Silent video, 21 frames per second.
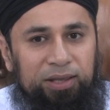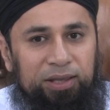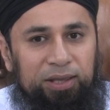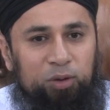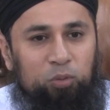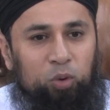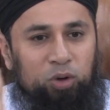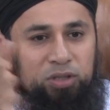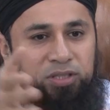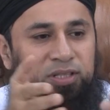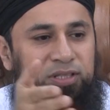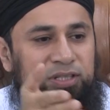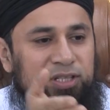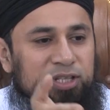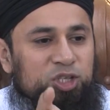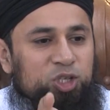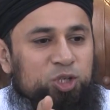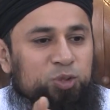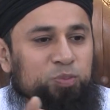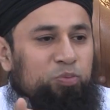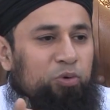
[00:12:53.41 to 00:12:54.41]
a
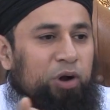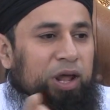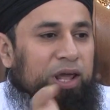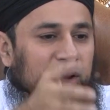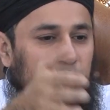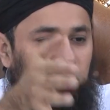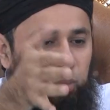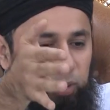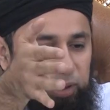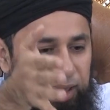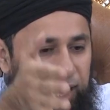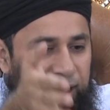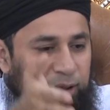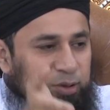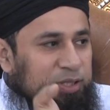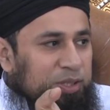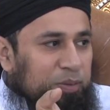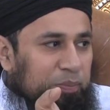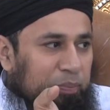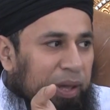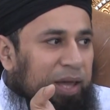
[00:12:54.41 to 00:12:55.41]
spring
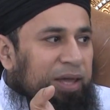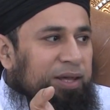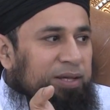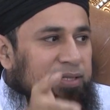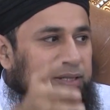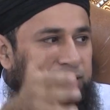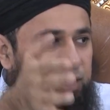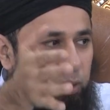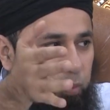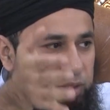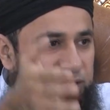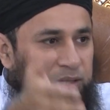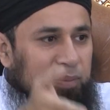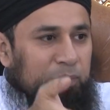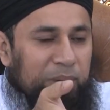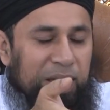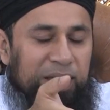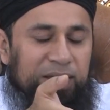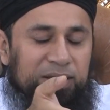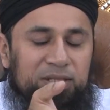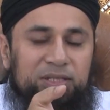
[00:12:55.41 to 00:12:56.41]
without a base. There was a
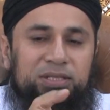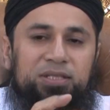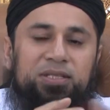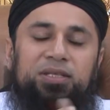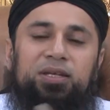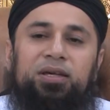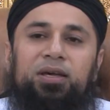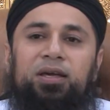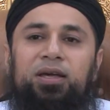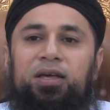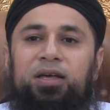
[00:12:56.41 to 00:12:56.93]
base.